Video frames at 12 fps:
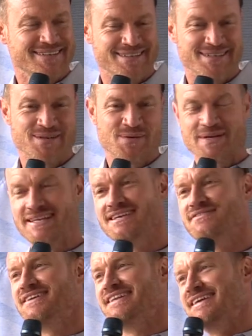who wouldn't
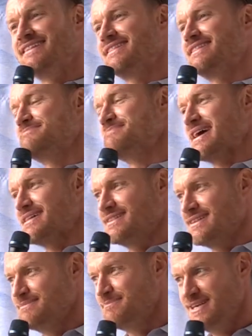even eat the
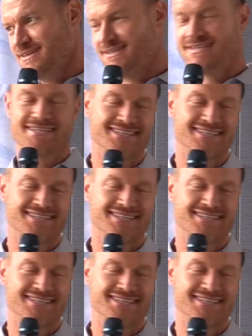manly meat,